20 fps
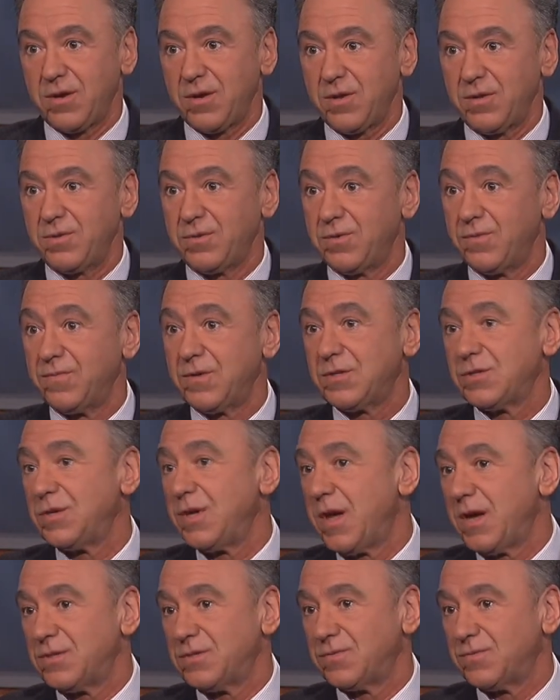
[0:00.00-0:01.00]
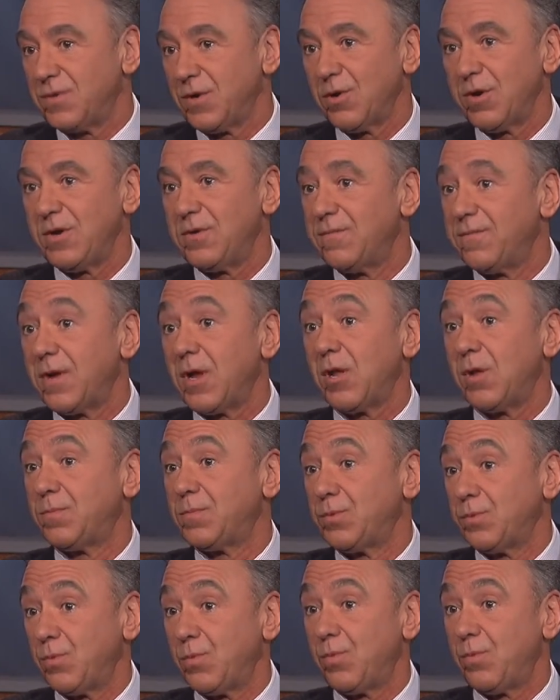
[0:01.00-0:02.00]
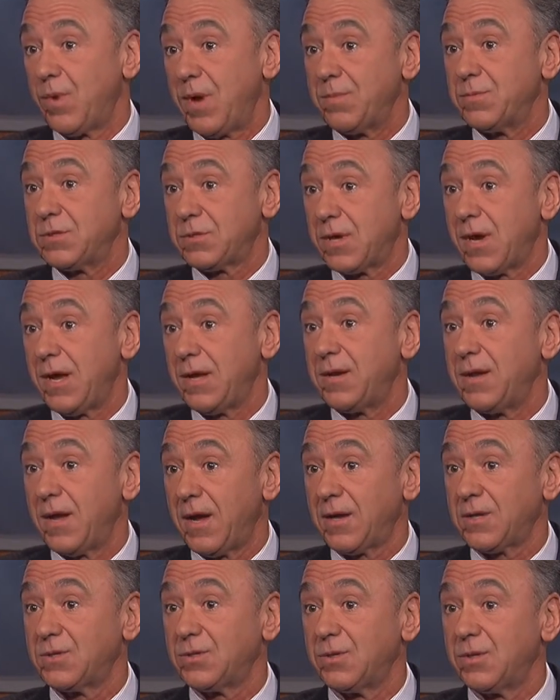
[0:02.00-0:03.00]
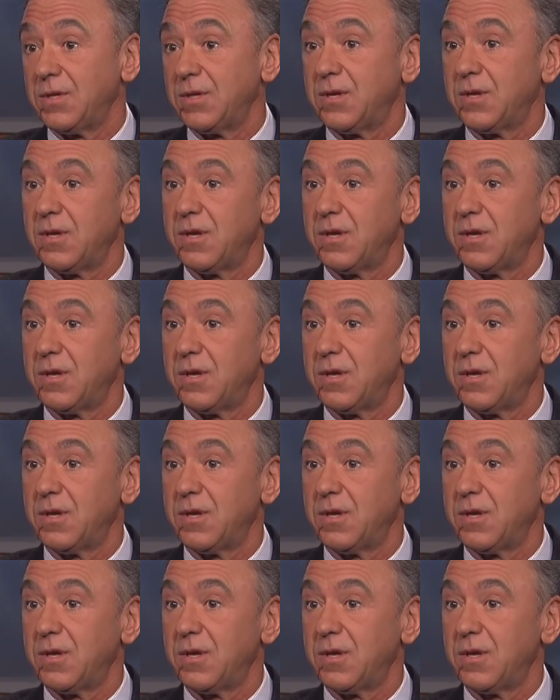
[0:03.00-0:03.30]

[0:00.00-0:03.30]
and DaVinci has a very developed website, actually.